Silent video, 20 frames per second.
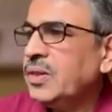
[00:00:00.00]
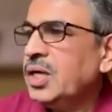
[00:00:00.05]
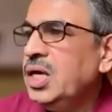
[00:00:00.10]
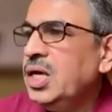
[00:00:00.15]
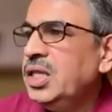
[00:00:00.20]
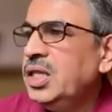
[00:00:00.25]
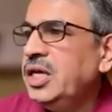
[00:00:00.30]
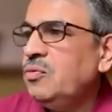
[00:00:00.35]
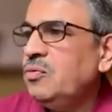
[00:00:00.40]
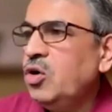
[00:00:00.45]

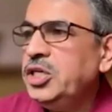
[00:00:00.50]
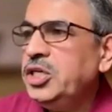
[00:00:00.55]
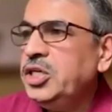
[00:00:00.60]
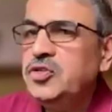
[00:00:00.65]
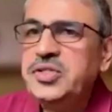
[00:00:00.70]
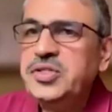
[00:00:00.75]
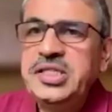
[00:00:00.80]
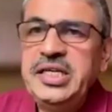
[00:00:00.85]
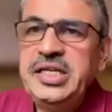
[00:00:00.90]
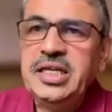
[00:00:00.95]
Then what you
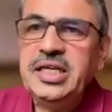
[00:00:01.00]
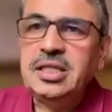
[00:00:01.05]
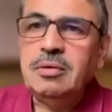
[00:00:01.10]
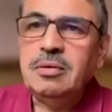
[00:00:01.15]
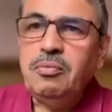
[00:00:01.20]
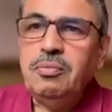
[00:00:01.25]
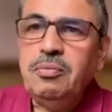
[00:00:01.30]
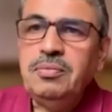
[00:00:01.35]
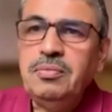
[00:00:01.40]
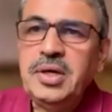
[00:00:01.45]
see at
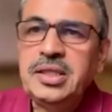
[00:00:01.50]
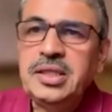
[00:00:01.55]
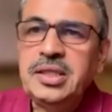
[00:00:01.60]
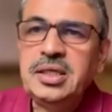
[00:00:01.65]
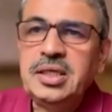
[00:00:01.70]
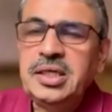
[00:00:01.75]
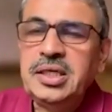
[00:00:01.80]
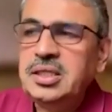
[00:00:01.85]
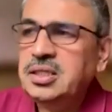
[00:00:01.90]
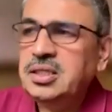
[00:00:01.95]

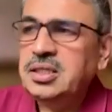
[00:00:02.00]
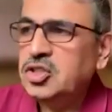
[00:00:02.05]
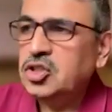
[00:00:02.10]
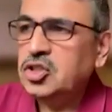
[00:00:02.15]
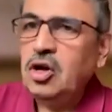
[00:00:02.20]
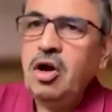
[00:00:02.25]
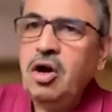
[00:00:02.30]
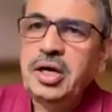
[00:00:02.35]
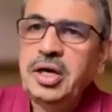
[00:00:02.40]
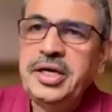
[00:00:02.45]
the
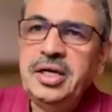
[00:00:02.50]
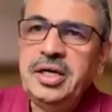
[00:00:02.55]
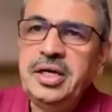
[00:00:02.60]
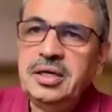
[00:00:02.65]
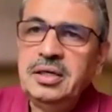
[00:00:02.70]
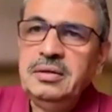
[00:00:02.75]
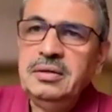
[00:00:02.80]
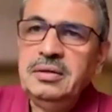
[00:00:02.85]
stalk here,